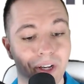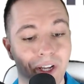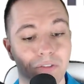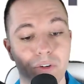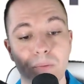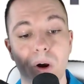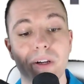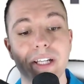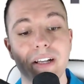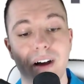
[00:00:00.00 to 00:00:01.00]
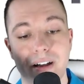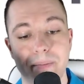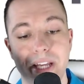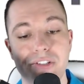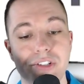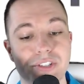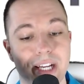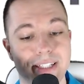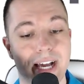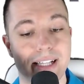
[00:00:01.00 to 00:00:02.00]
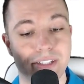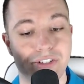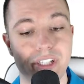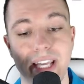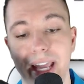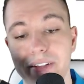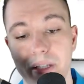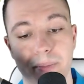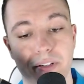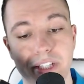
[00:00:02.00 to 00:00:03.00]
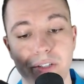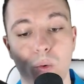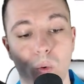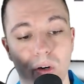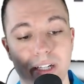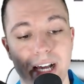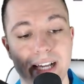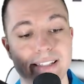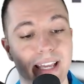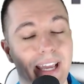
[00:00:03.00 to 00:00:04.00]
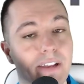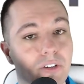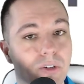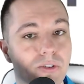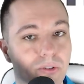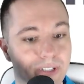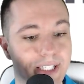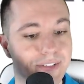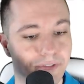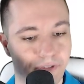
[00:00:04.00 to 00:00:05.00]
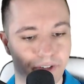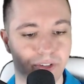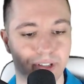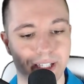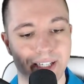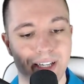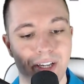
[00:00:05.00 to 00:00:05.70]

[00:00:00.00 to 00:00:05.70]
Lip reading: For marketing, automation, technology, and the ability to organize and nurture leads efficiently,